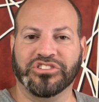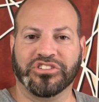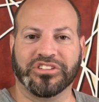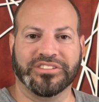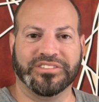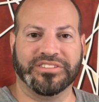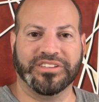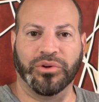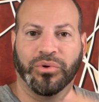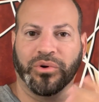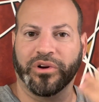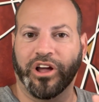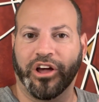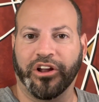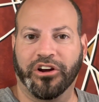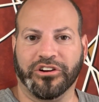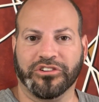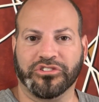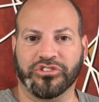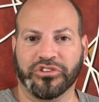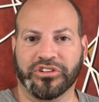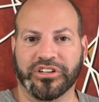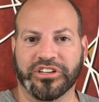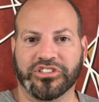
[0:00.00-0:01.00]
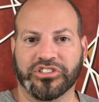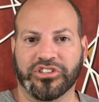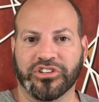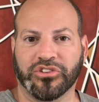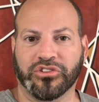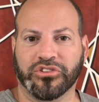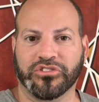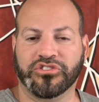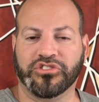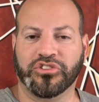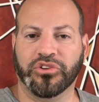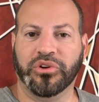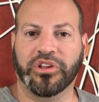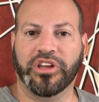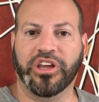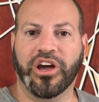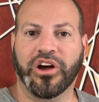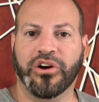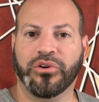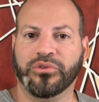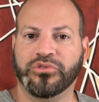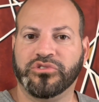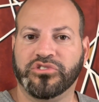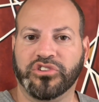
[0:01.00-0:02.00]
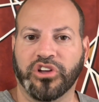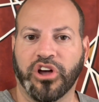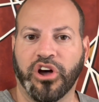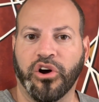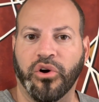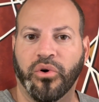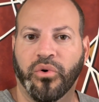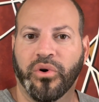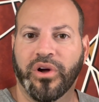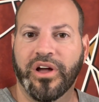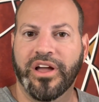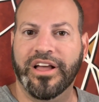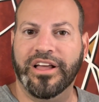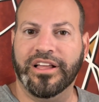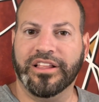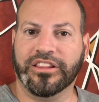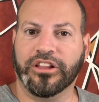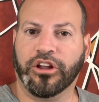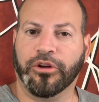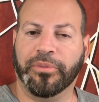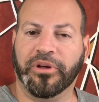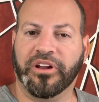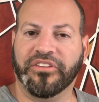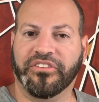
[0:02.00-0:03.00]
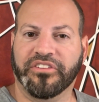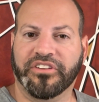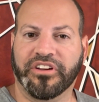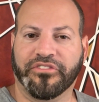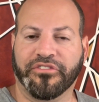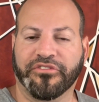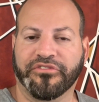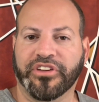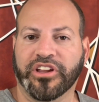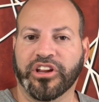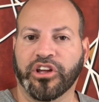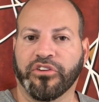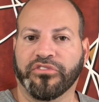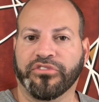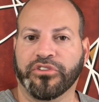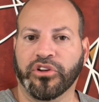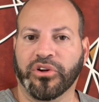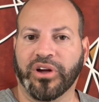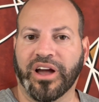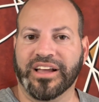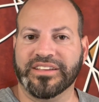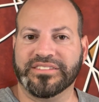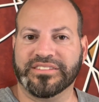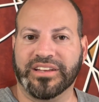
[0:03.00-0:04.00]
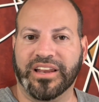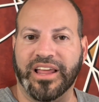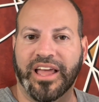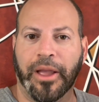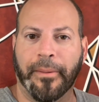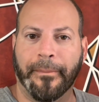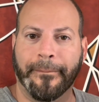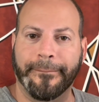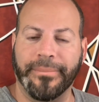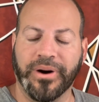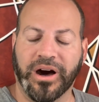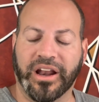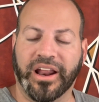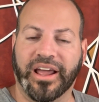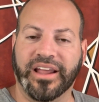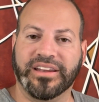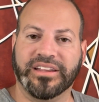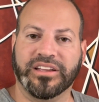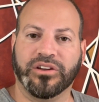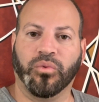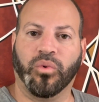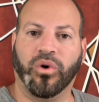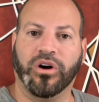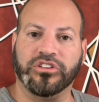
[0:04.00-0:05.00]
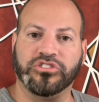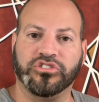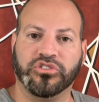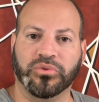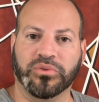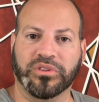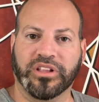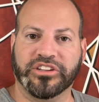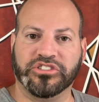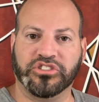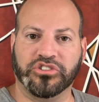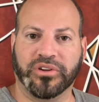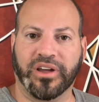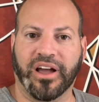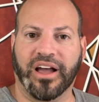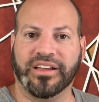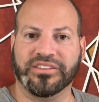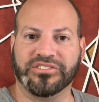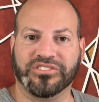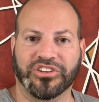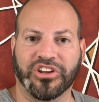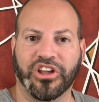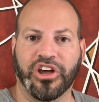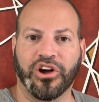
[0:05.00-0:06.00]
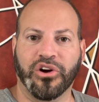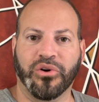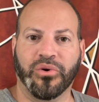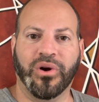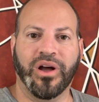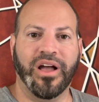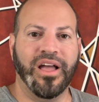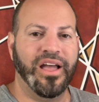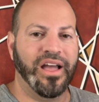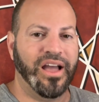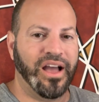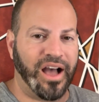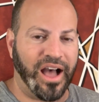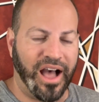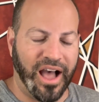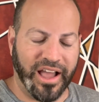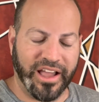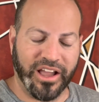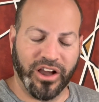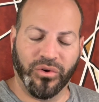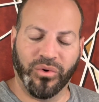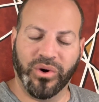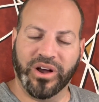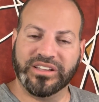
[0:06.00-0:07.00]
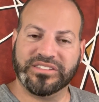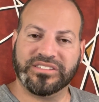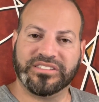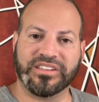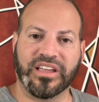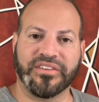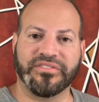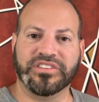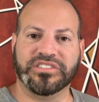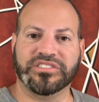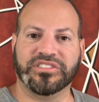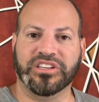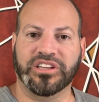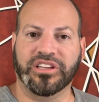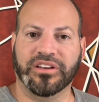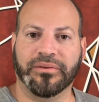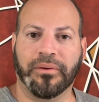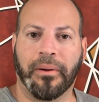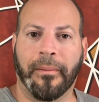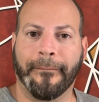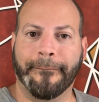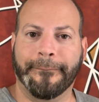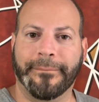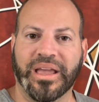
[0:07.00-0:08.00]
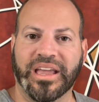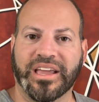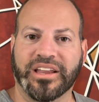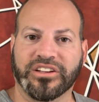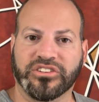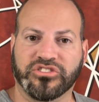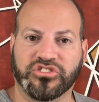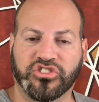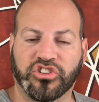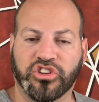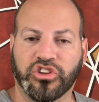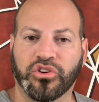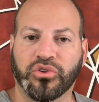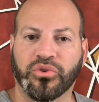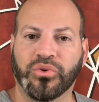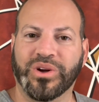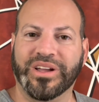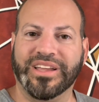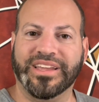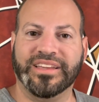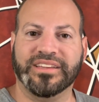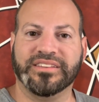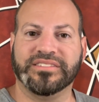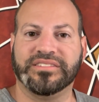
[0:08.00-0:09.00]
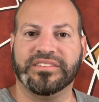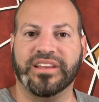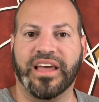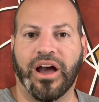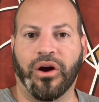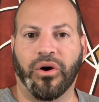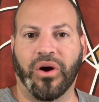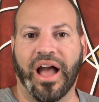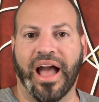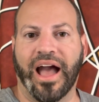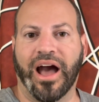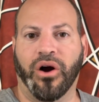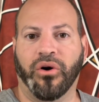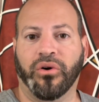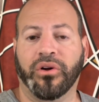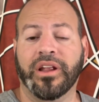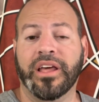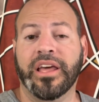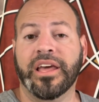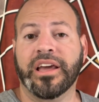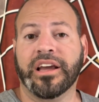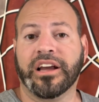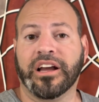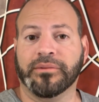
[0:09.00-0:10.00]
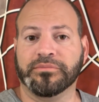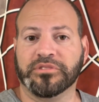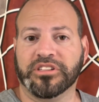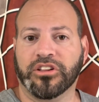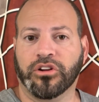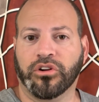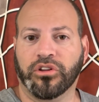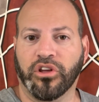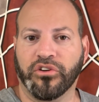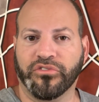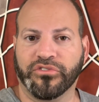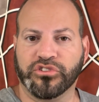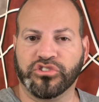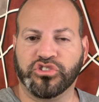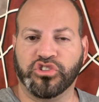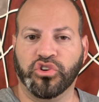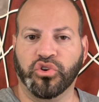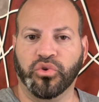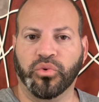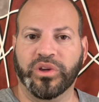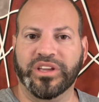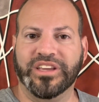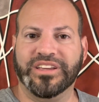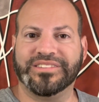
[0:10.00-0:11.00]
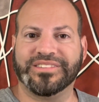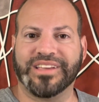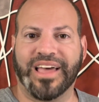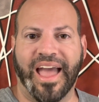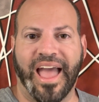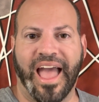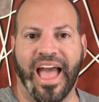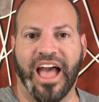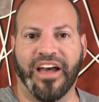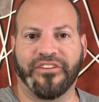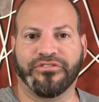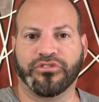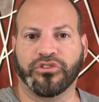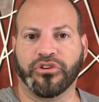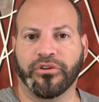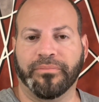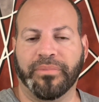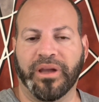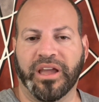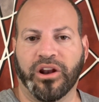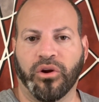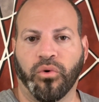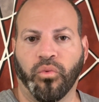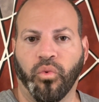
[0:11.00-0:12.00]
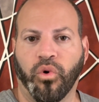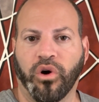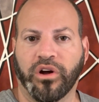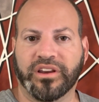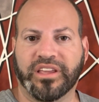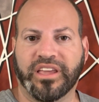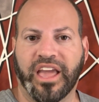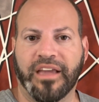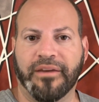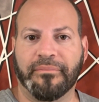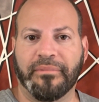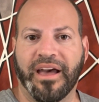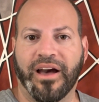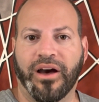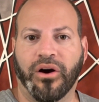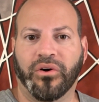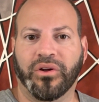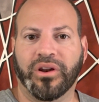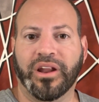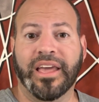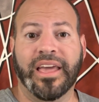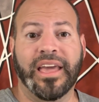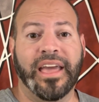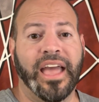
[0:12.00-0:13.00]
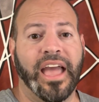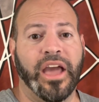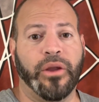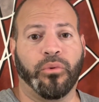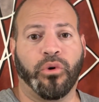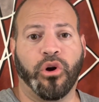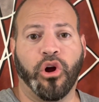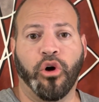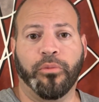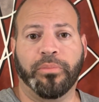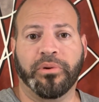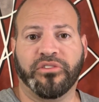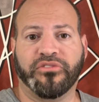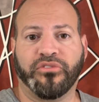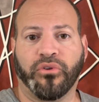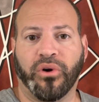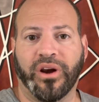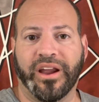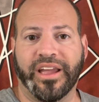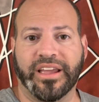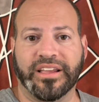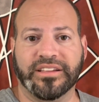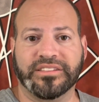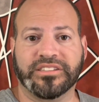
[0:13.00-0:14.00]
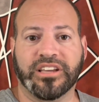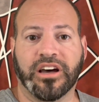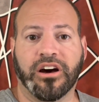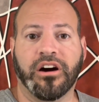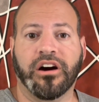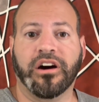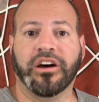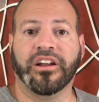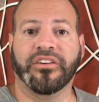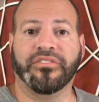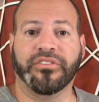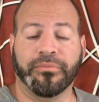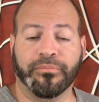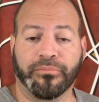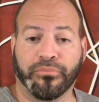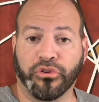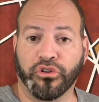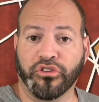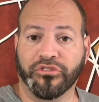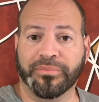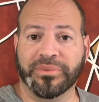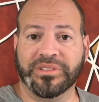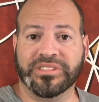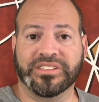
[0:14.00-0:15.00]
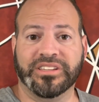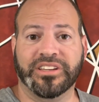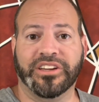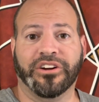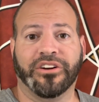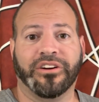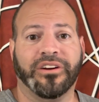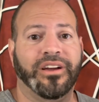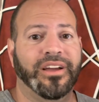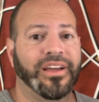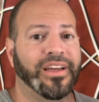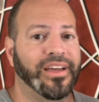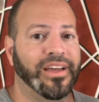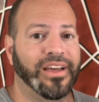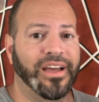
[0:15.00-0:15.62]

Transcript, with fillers: you can see, we're not in our traditional studio, so a little bit of a different video for you guys today, but I did want to let you guys know iOS 17 Beta 2 is now out. It comes a little over two weeks after Beta 1 came out, and we're hoping for a ton of improvements here.